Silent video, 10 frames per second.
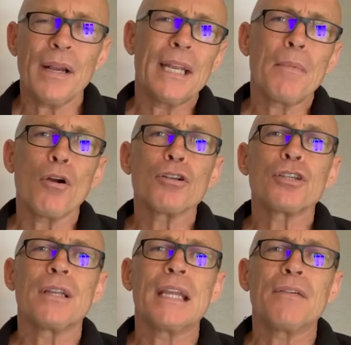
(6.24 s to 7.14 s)
Hi, Danny
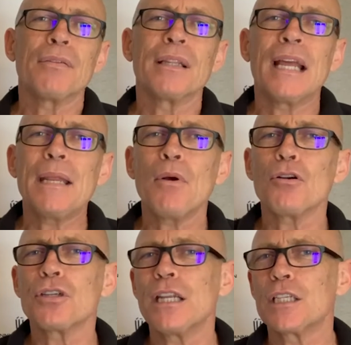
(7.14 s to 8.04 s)
Morrison here for the Danny
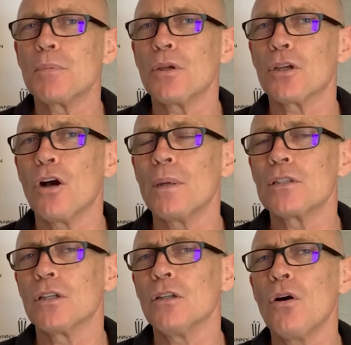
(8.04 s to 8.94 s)
Morrison Expert
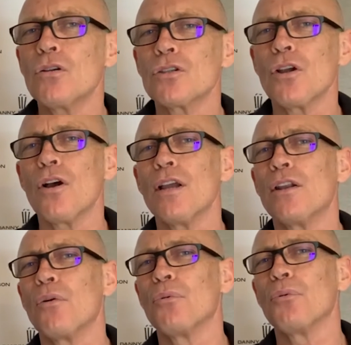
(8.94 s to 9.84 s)
Comments
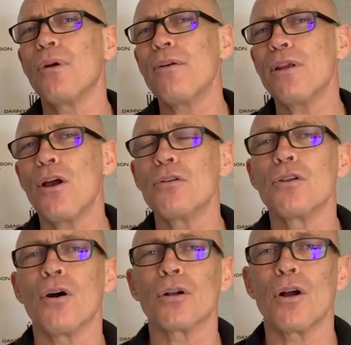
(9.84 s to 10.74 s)
alongside
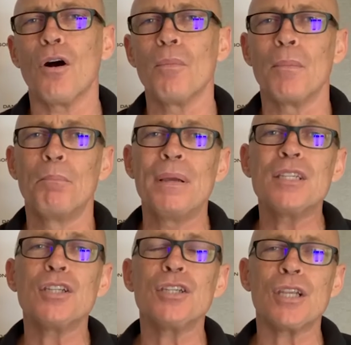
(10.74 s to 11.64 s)
Rario.com, the
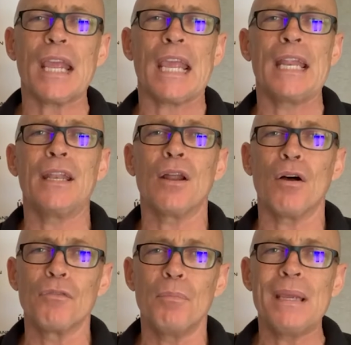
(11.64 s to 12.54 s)
business end
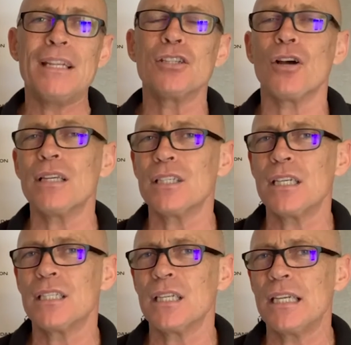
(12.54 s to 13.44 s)
of the men's
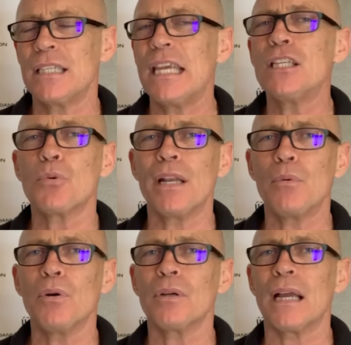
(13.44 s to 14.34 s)
ICC T20
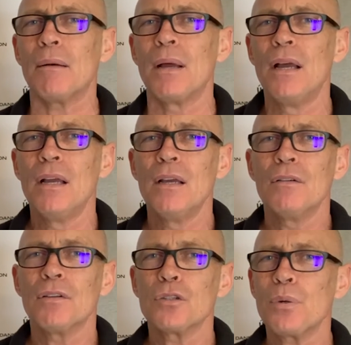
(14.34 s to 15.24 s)
World Cup
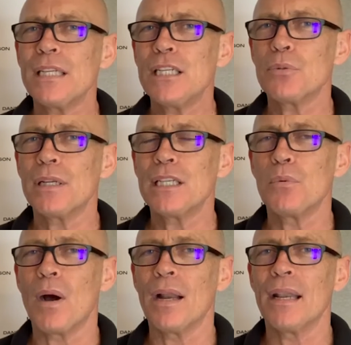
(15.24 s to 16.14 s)
for
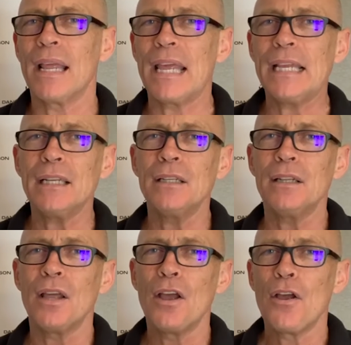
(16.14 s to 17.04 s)
2021,
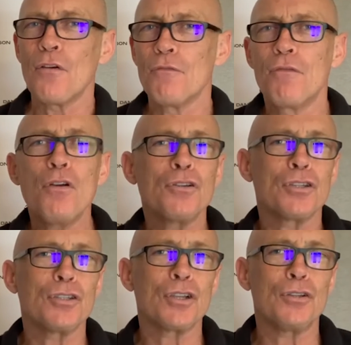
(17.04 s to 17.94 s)
England
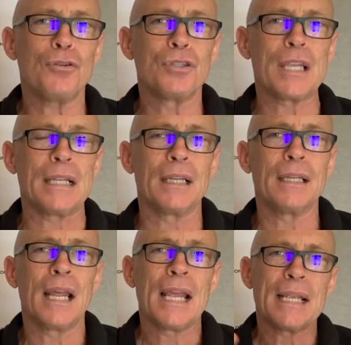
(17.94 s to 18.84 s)
versus New Zealand,